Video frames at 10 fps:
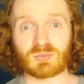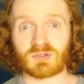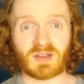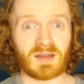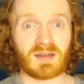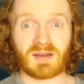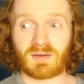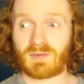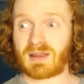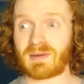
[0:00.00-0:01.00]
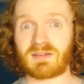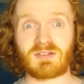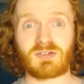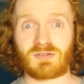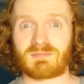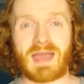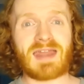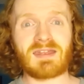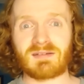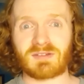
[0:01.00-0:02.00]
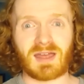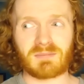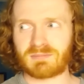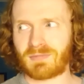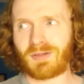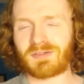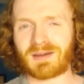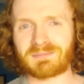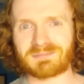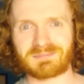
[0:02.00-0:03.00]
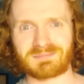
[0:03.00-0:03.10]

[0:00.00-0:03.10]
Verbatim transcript: which I recommend you do any time, all the time,